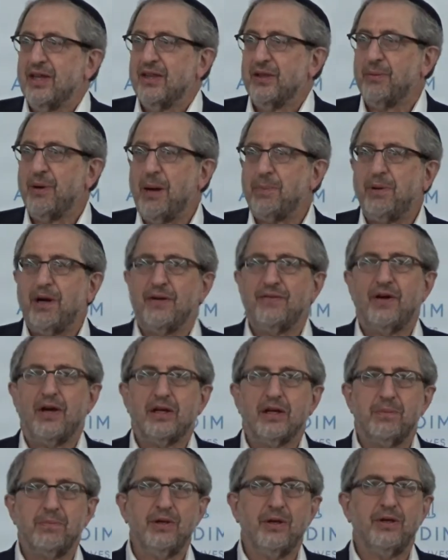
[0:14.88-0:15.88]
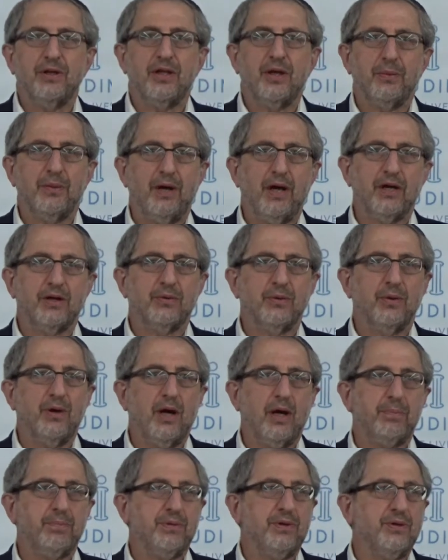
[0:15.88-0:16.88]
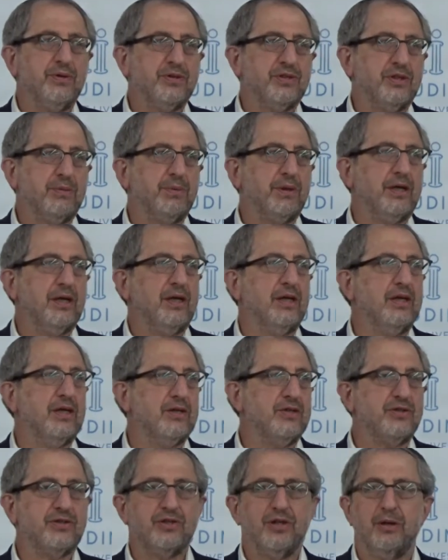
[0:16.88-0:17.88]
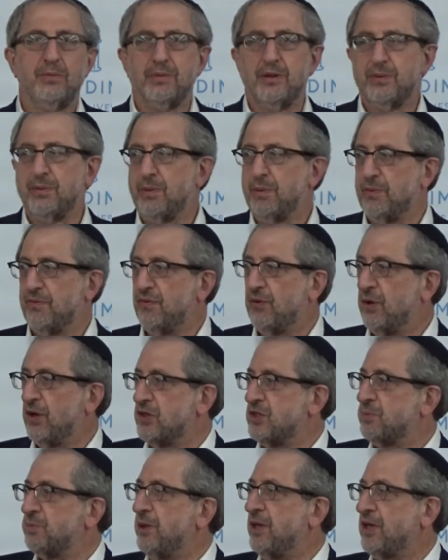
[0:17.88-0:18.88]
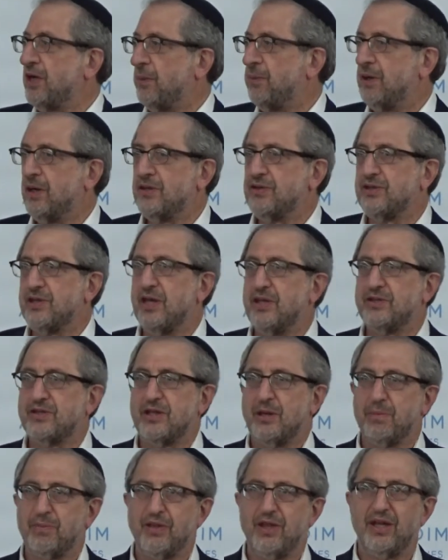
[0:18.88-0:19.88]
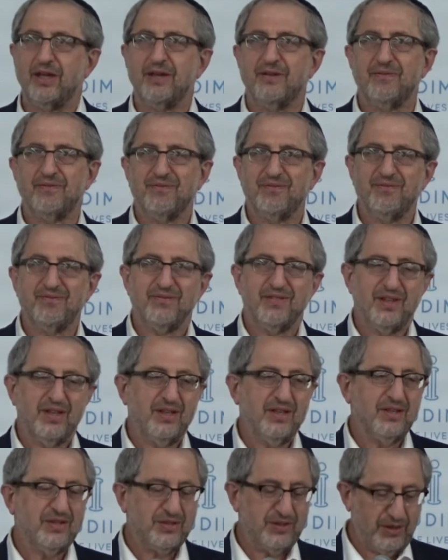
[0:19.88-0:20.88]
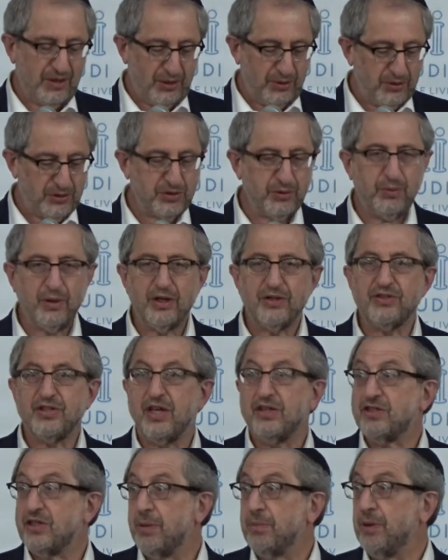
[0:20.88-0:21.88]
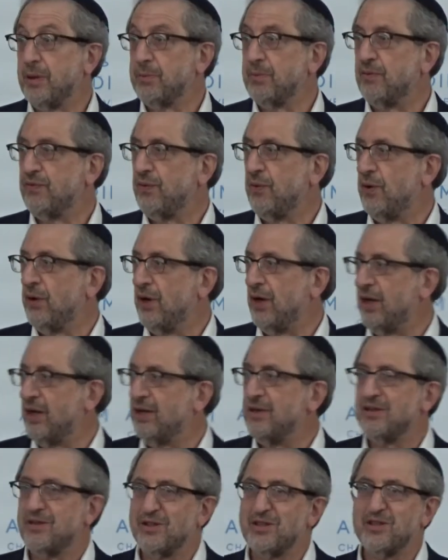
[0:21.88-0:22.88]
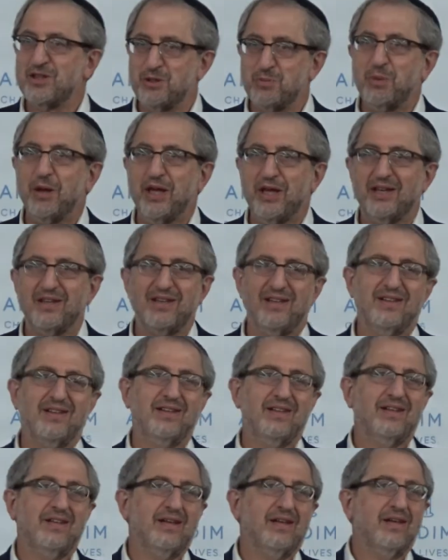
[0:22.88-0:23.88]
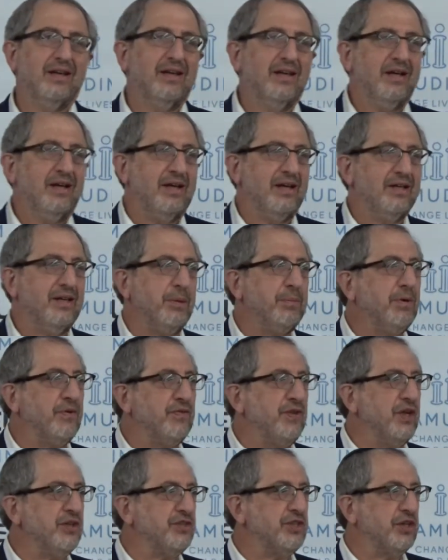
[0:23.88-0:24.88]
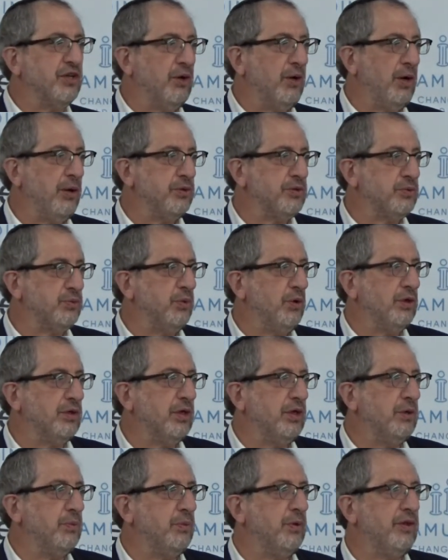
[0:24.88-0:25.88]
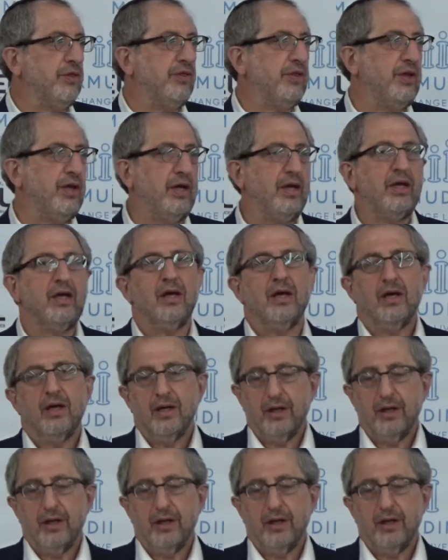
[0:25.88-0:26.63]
the rabbi of our community where I grew up used to begin his sermon with, before I speak, I want to say something. So I also want to say something before I speak. A number of years ago, I was working with a